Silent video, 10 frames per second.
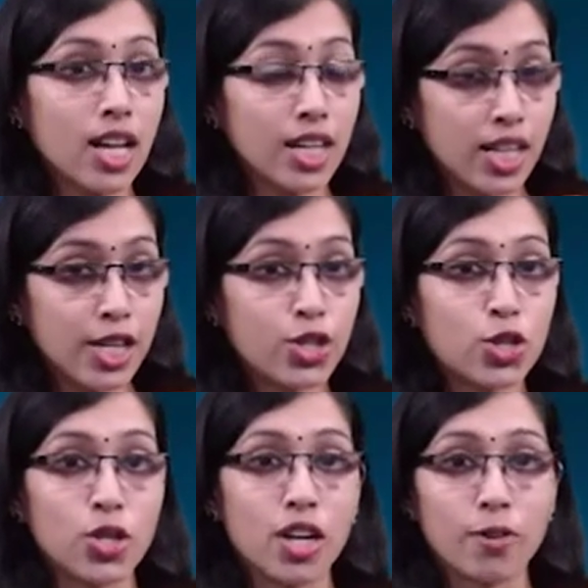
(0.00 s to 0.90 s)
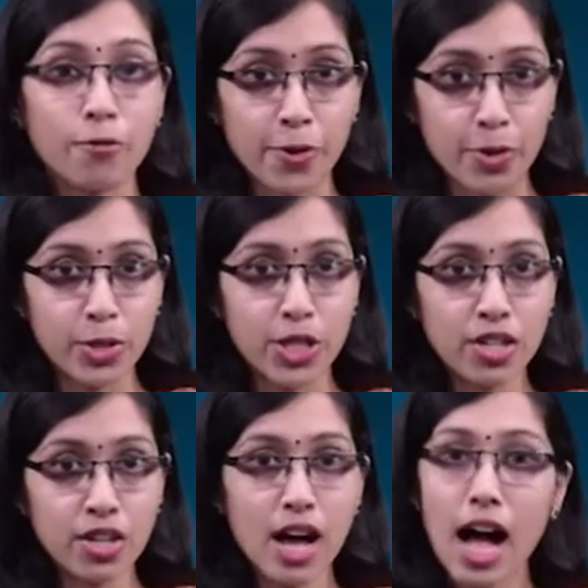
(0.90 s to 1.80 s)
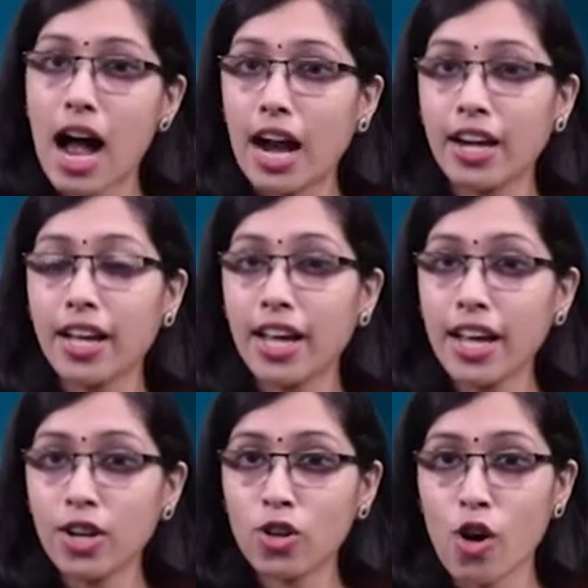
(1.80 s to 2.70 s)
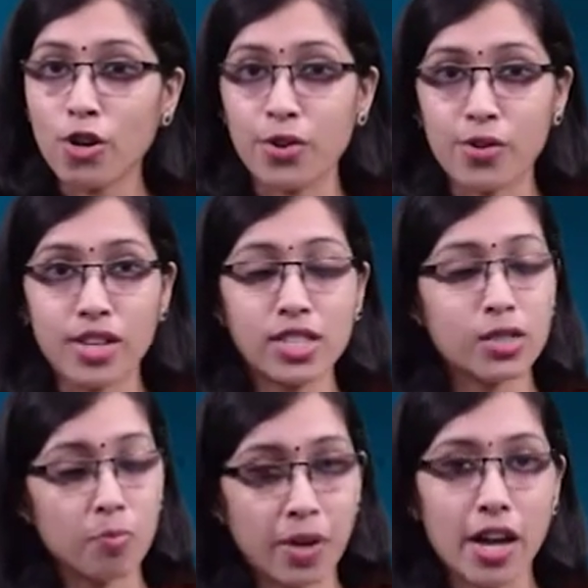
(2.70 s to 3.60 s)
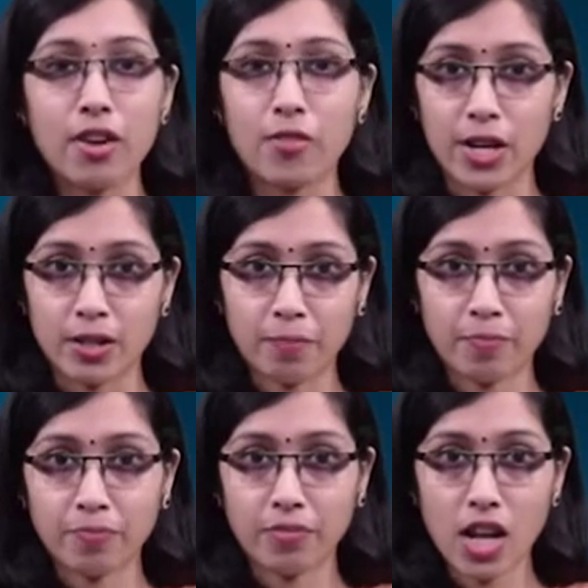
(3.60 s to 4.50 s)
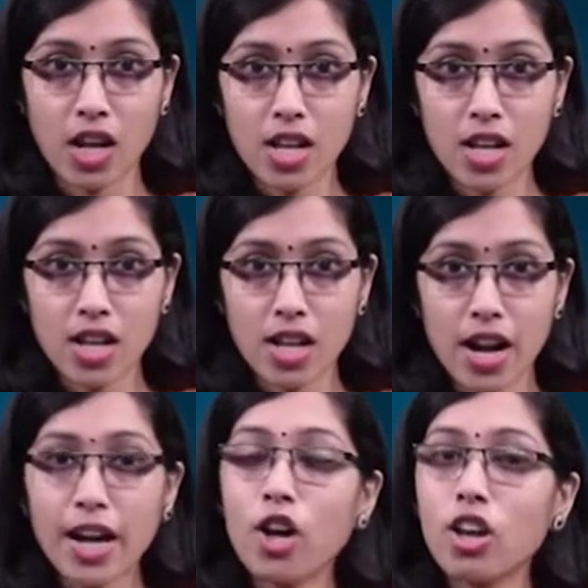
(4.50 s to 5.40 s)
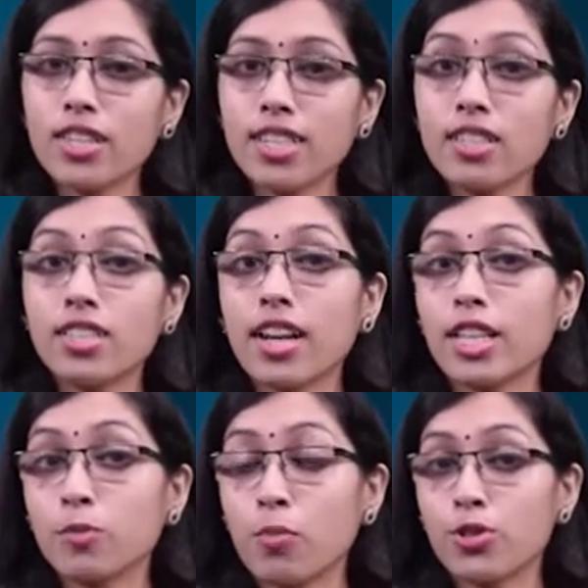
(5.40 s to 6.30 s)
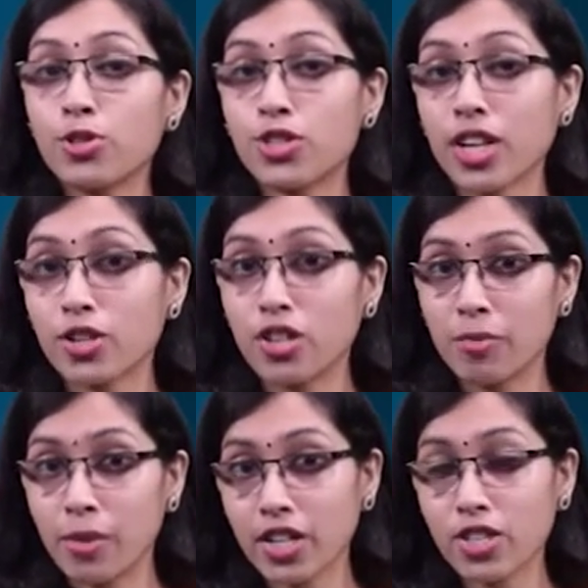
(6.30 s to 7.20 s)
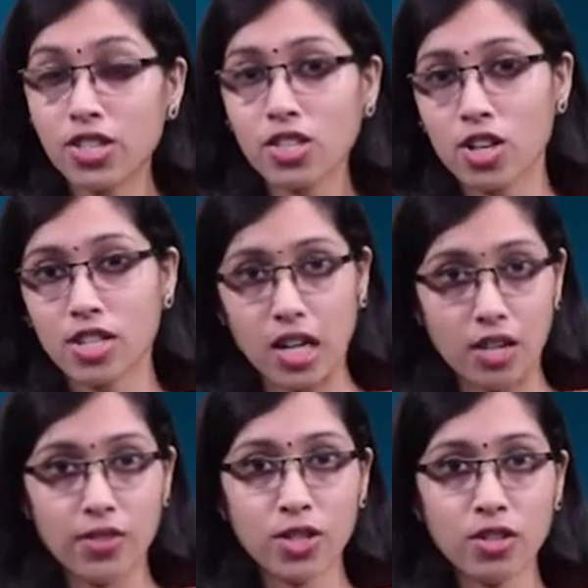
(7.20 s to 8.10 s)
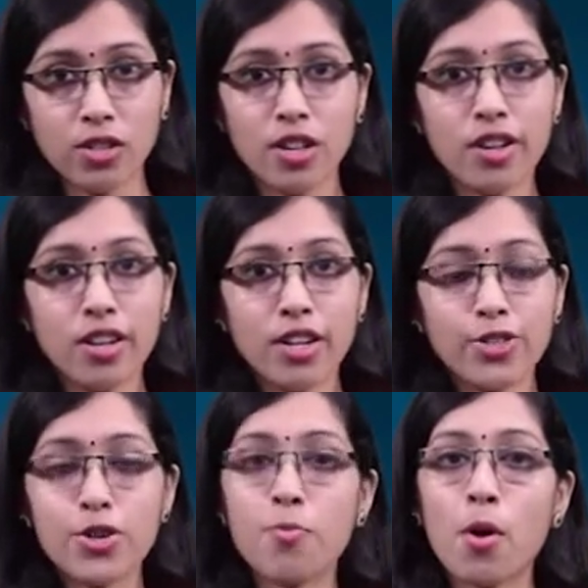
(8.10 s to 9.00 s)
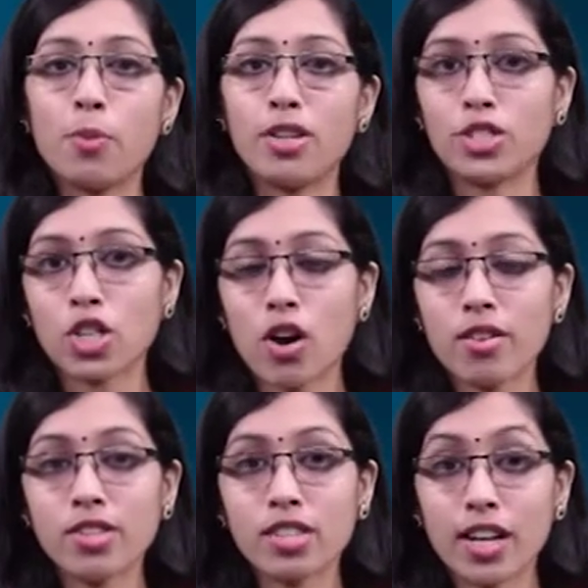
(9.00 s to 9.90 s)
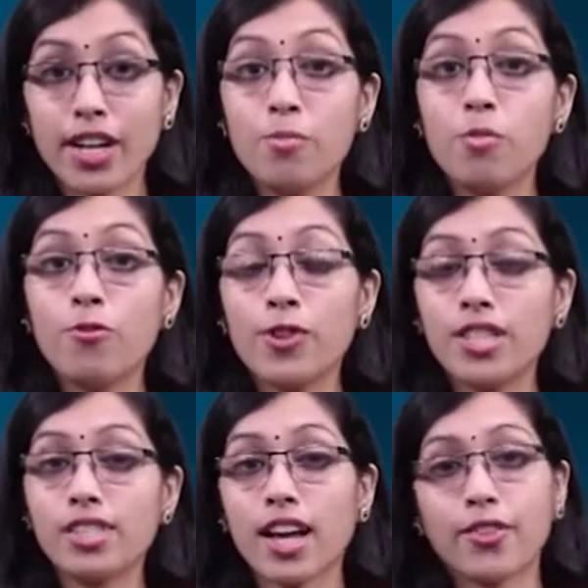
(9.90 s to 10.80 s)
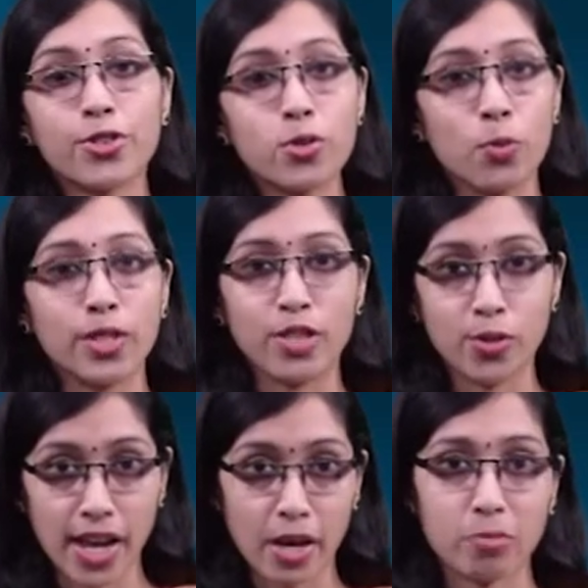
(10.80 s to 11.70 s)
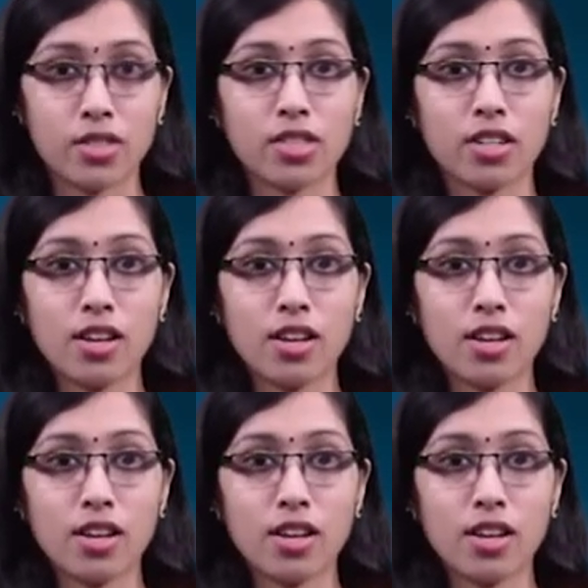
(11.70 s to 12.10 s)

leads to confusion and incongruous behavior. Adolescents are exposed to sexual images on television, through popular songs, in movies and through video games.